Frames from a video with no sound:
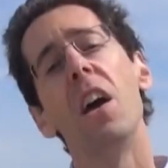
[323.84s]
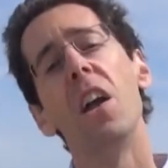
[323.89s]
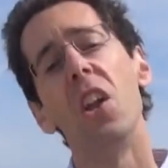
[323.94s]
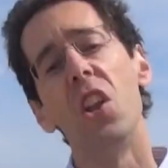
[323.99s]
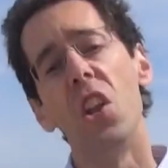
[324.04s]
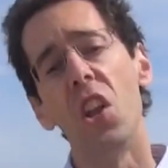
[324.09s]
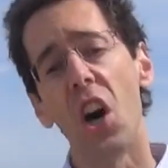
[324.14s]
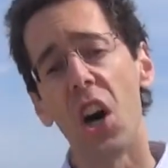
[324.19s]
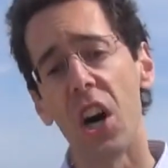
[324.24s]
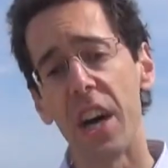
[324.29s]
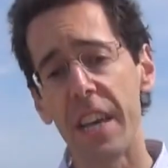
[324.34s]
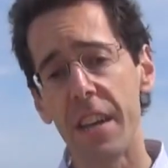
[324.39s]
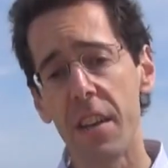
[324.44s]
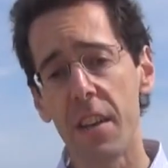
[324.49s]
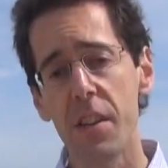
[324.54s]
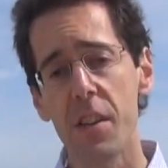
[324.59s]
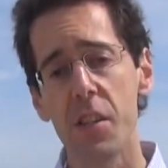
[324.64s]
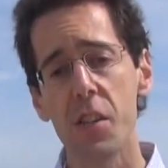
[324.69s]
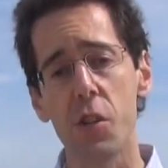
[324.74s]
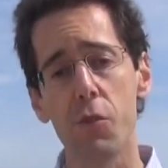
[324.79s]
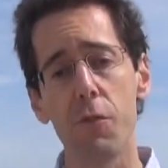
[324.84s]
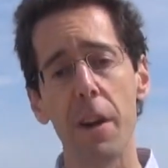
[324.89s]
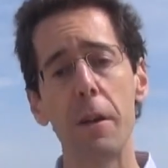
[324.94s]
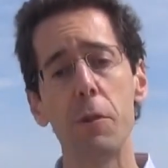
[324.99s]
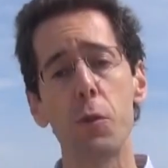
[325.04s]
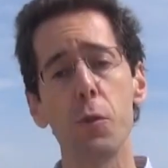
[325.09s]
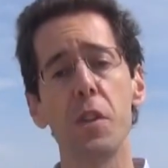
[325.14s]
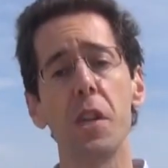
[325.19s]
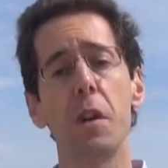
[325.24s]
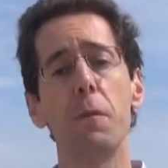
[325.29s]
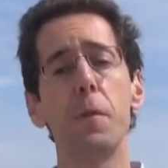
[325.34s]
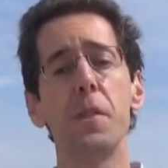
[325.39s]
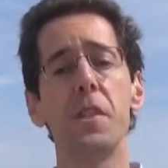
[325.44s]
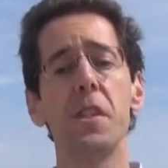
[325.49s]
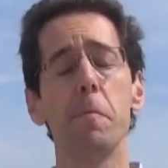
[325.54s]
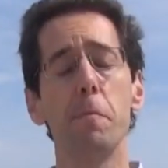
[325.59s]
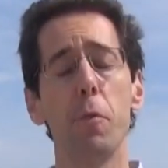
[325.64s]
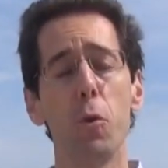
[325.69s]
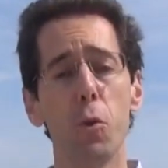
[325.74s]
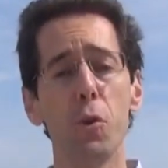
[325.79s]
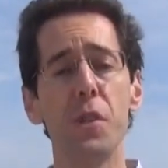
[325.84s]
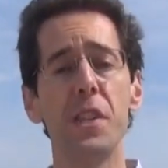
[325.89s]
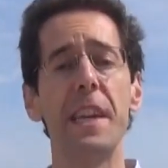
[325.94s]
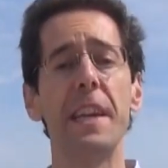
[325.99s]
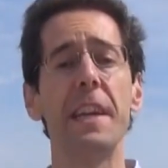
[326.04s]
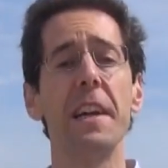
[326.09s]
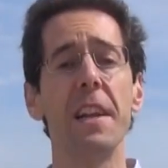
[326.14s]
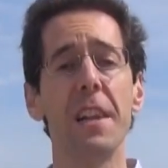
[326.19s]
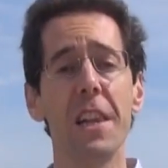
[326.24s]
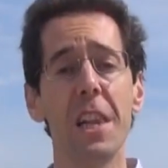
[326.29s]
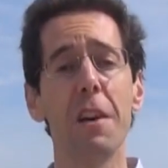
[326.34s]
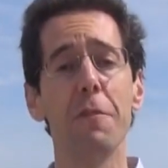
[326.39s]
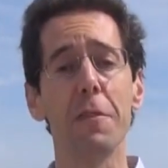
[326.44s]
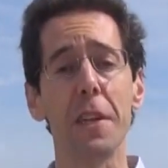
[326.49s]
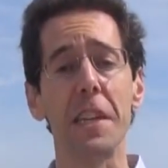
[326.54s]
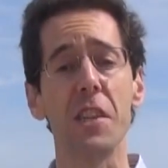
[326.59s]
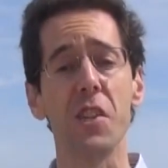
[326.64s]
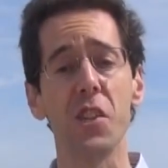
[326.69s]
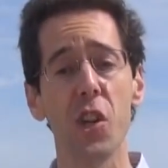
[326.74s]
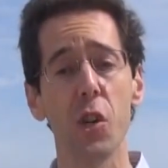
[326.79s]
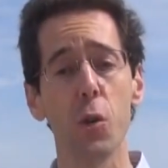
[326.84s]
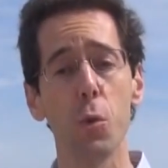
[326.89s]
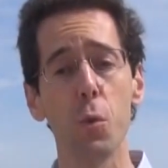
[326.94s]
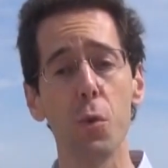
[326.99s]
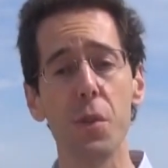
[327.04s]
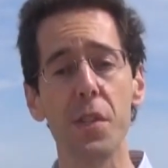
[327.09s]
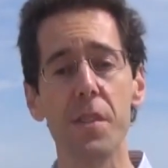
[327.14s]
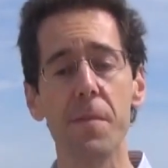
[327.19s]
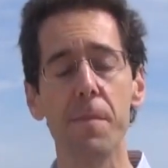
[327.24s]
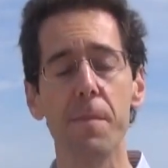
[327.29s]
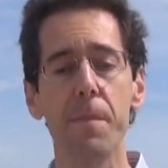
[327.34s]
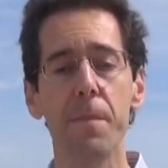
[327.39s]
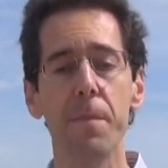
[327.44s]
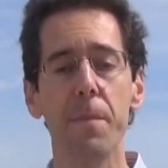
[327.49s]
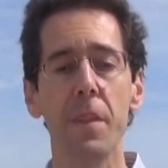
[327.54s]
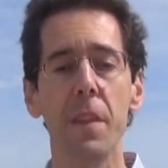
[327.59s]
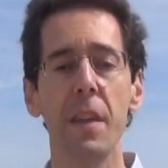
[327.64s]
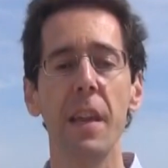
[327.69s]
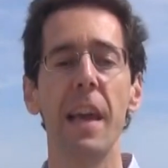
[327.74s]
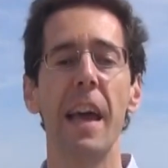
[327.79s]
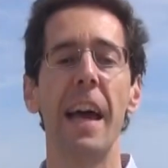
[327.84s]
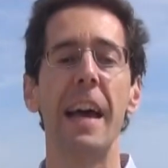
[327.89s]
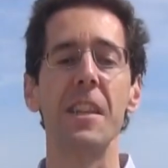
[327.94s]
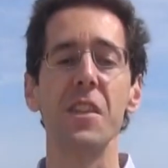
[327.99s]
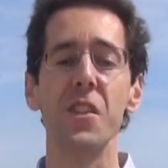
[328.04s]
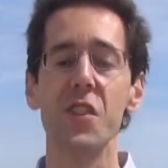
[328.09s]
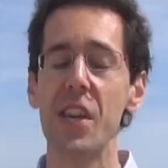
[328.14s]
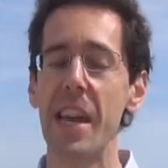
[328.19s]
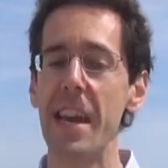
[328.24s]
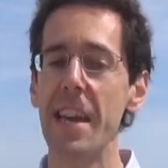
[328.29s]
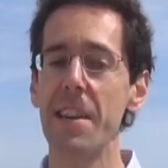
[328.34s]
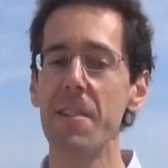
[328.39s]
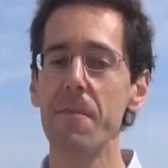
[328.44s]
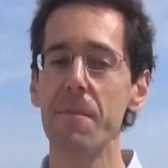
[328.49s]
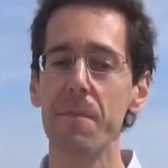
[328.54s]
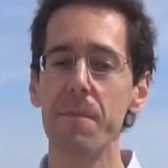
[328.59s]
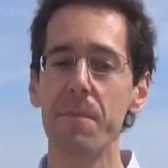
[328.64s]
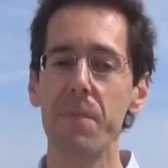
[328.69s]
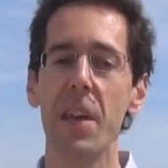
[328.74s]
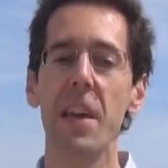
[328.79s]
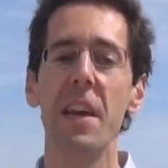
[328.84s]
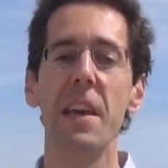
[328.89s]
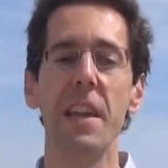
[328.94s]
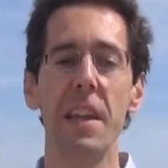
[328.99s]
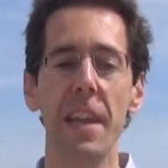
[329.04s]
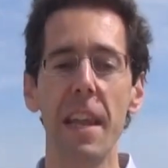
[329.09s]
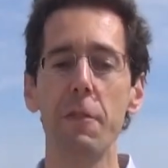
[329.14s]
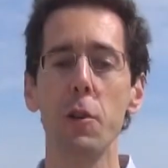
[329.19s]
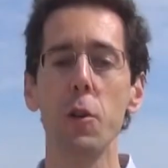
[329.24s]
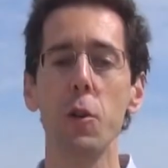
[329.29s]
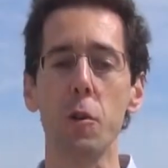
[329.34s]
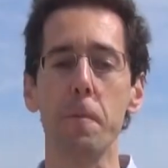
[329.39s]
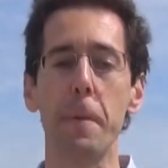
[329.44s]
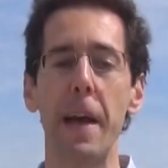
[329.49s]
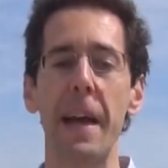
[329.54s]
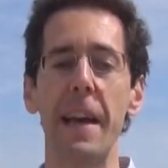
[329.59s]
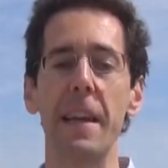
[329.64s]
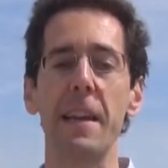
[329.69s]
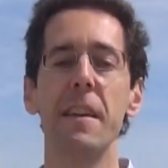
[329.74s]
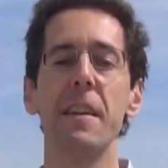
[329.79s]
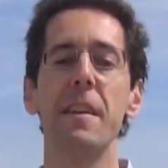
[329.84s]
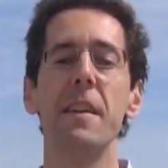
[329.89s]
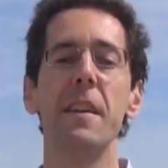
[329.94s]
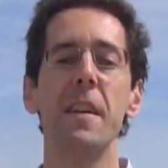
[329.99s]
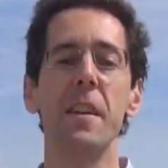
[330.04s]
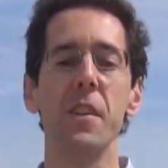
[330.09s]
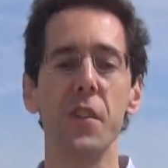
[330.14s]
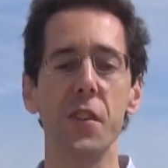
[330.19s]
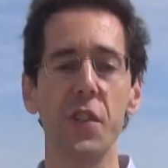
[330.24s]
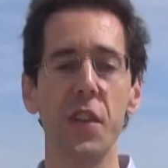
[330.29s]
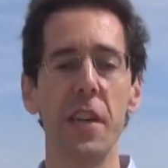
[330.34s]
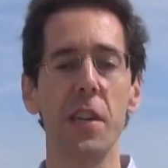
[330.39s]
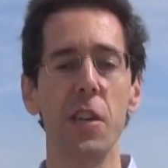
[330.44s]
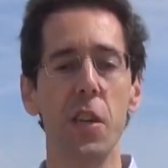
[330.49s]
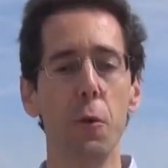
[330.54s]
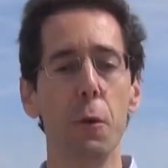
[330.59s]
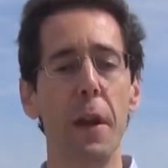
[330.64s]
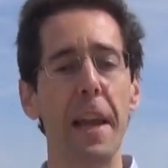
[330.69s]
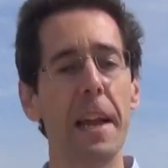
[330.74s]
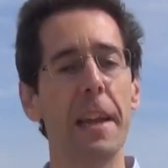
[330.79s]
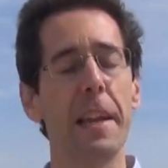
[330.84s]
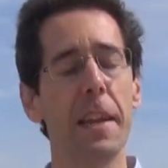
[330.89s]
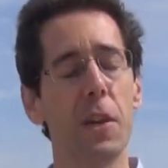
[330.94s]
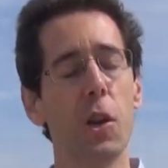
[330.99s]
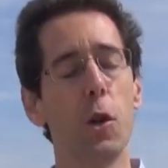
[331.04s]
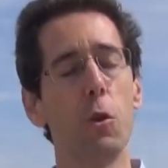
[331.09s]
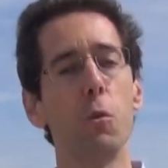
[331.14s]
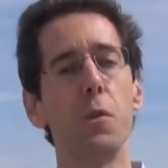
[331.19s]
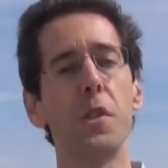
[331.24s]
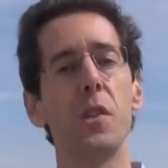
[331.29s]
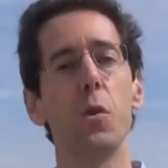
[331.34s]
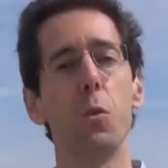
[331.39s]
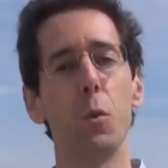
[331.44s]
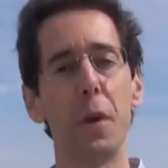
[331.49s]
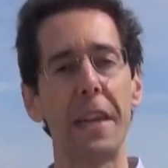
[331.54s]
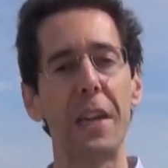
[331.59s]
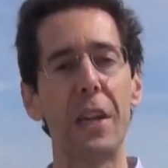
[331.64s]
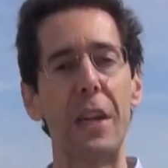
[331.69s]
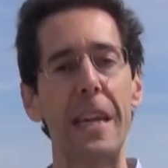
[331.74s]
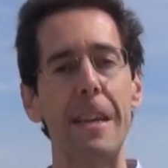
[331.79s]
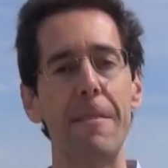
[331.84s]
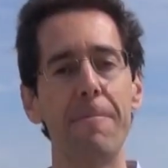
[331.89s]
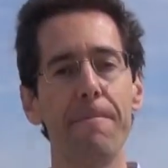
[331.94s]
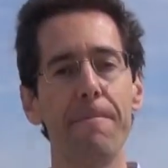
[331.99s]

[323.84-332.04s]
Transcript: 9, surround yourself with supporting, loving souls. And 10, never look back and set new healing goals weekly.